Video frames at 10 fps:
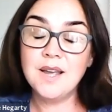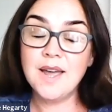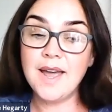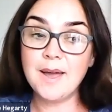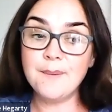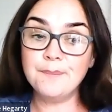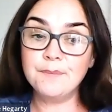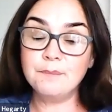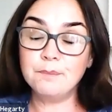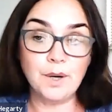
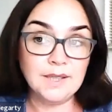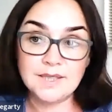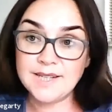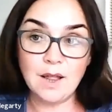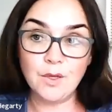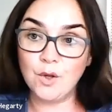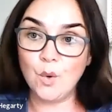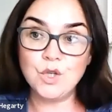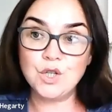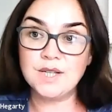and brilliant health
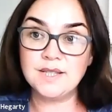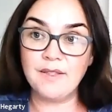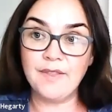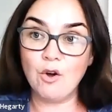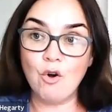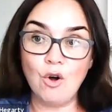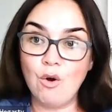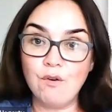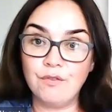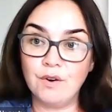coaches, and they all
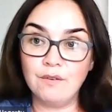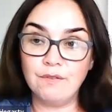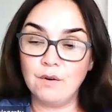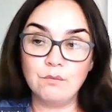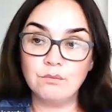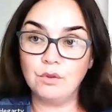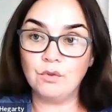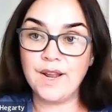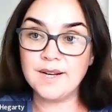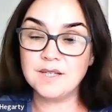offer a
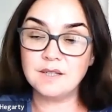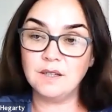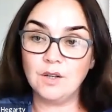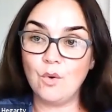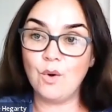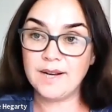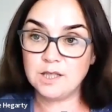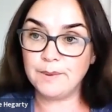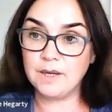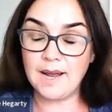great, you know,
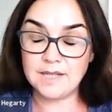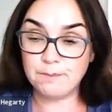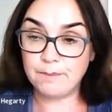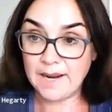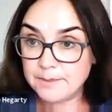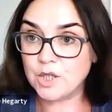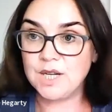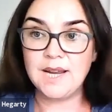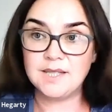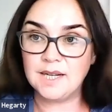
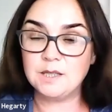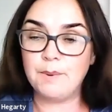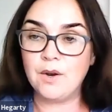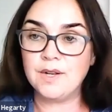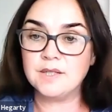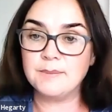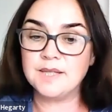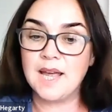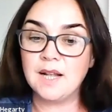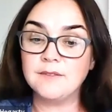expertise and experience
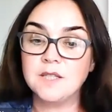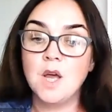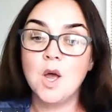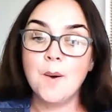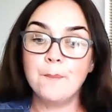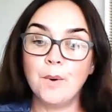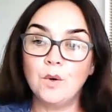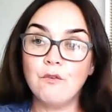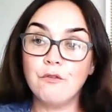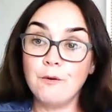themselves.
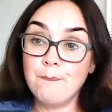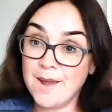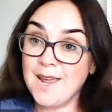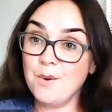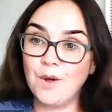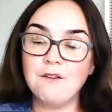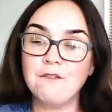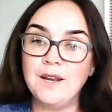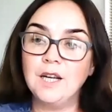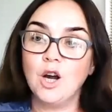But for me, what I
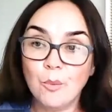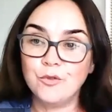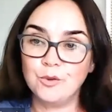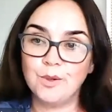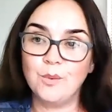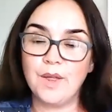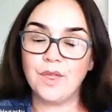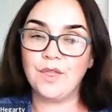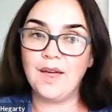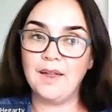feel comfortable
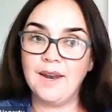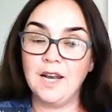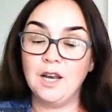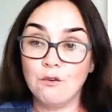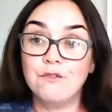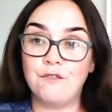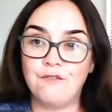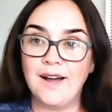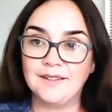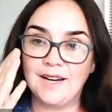with, and I love the
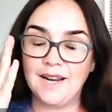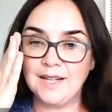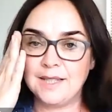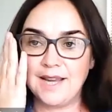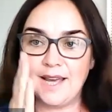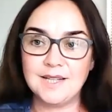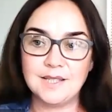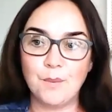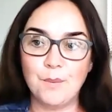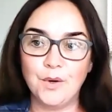fact that I can say to
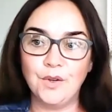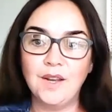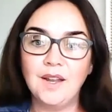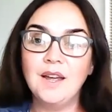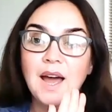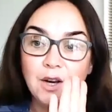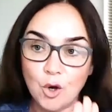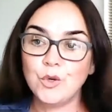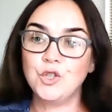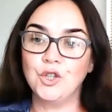someone, I know
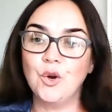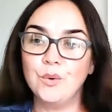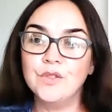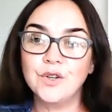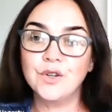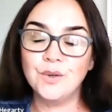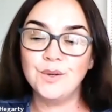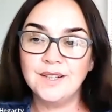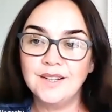what you're going through,